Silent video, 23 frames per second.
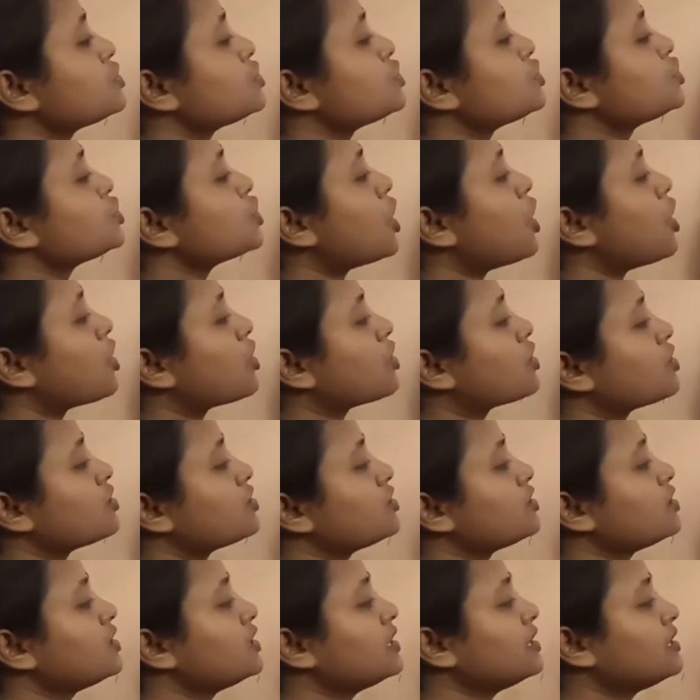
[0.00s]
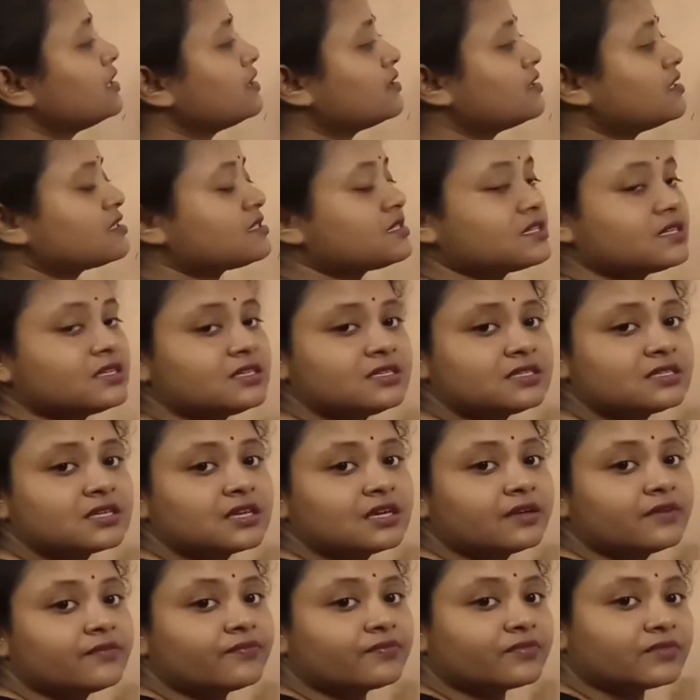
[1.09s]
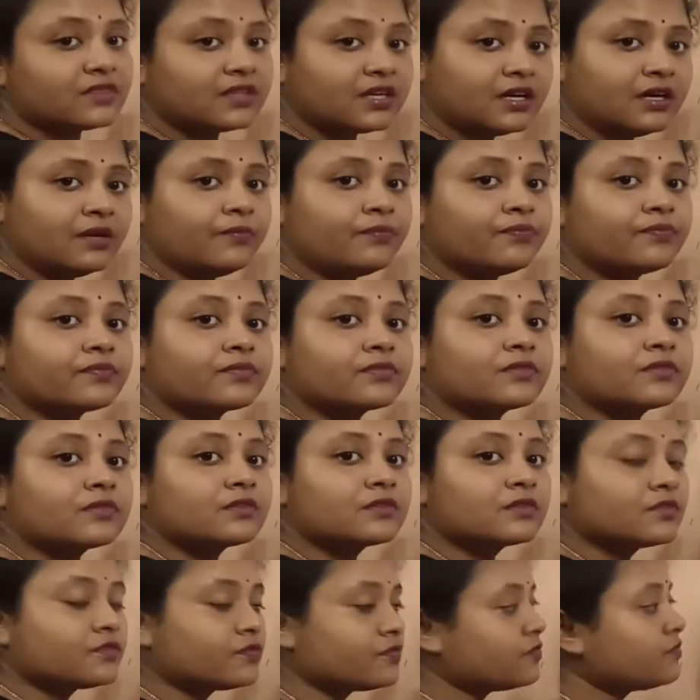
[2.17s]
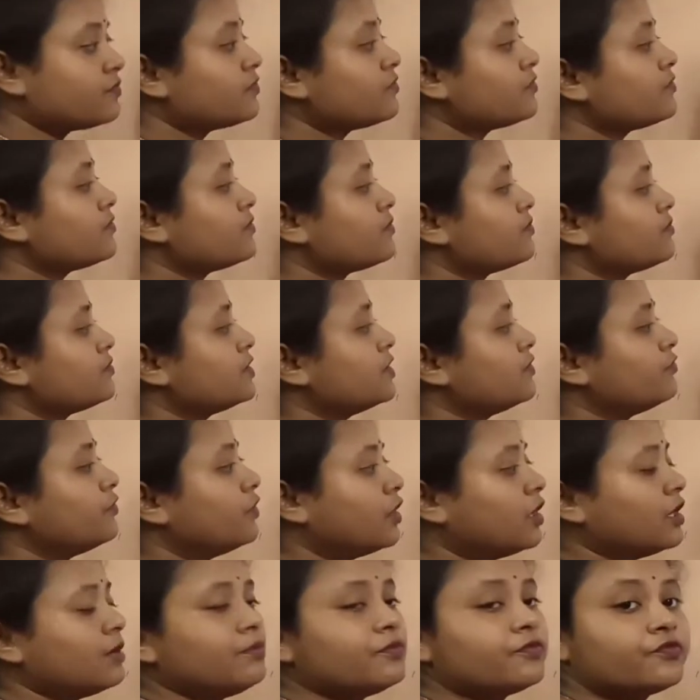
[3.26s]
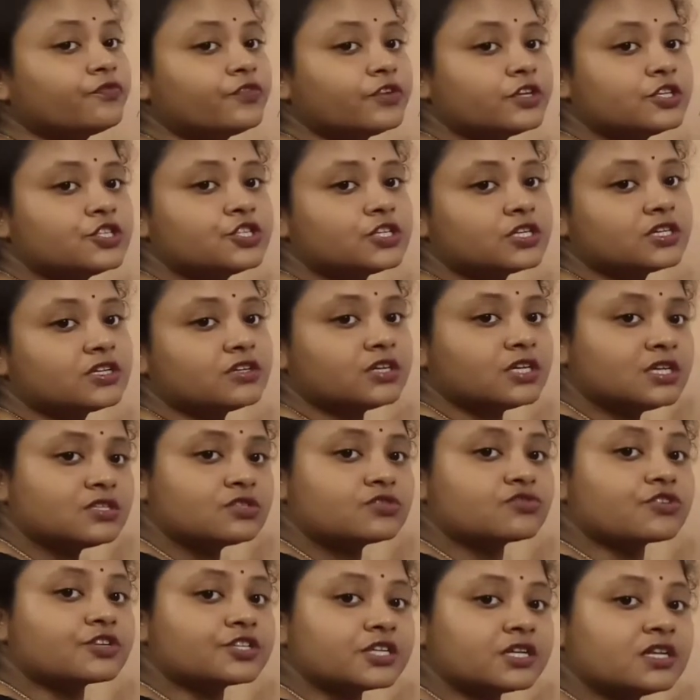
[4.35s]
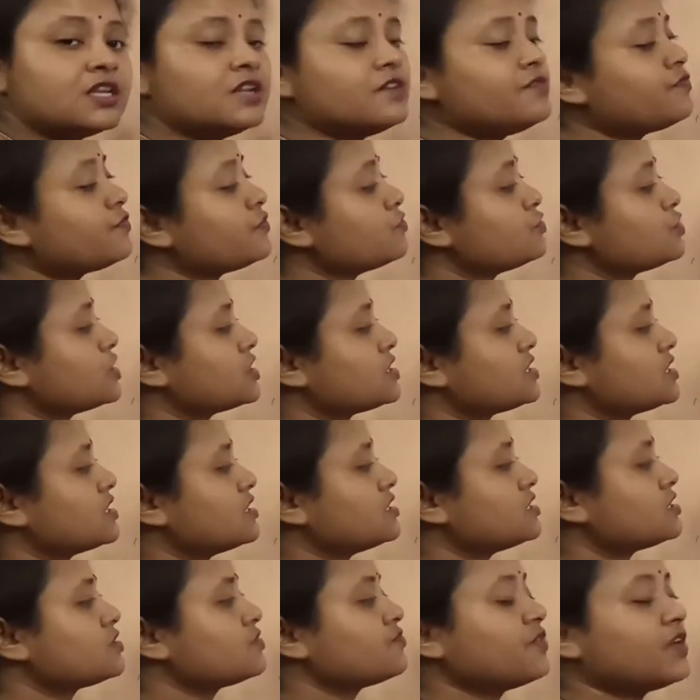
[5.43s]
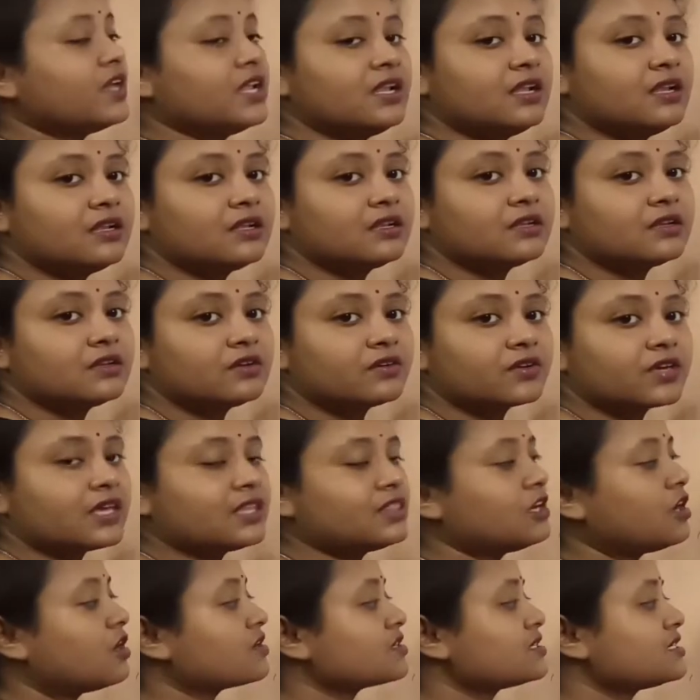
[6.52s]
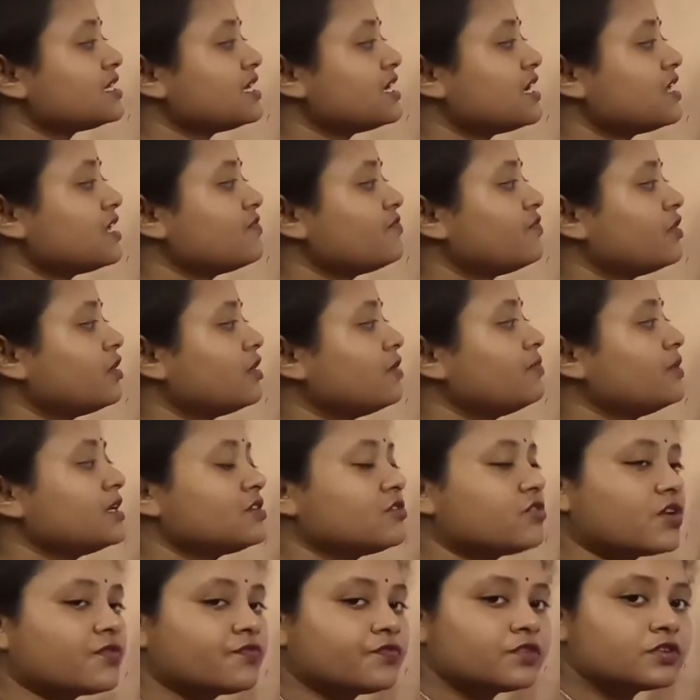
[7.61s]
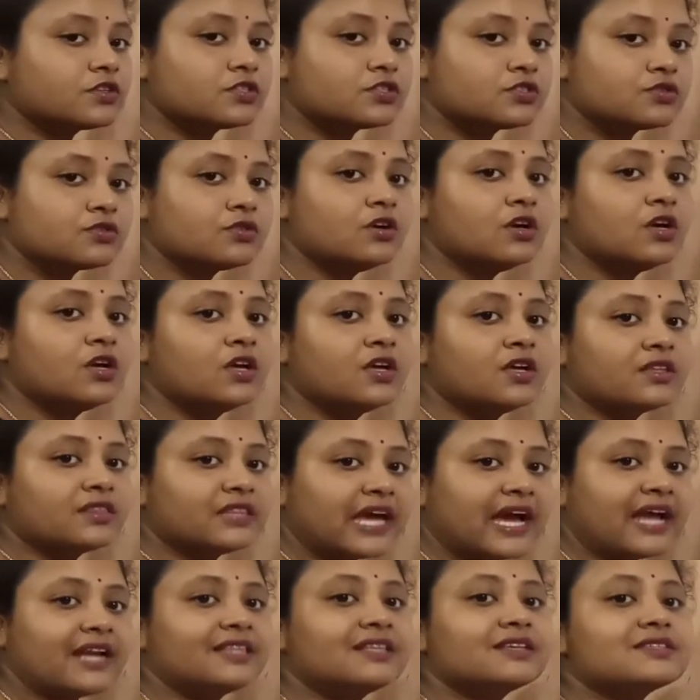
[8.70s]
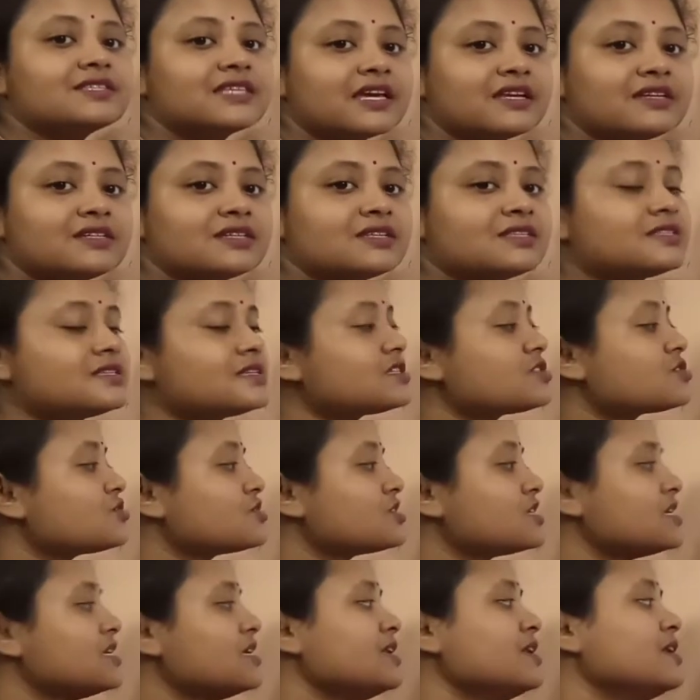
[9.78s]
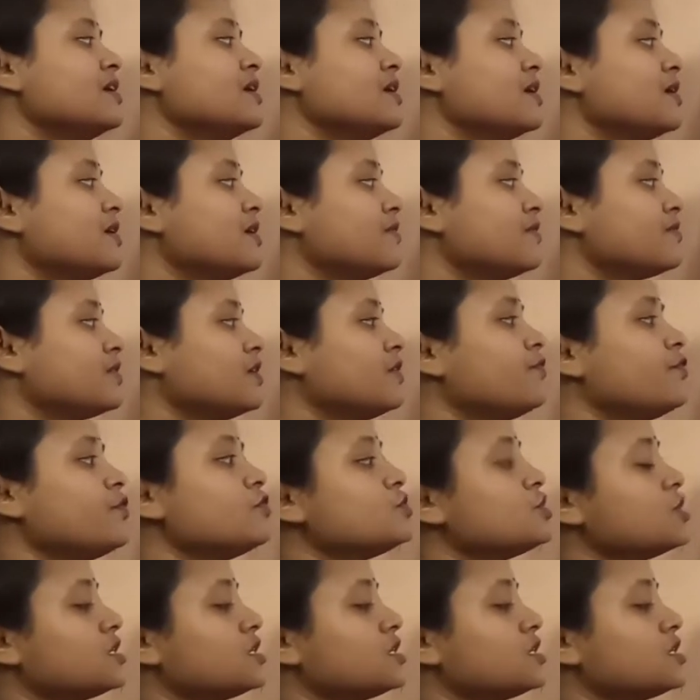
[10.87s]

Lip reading: talk. This is the verb which is written in future tense. Will Okay, the auxiliary verb, it refers to that the sentence is written in the future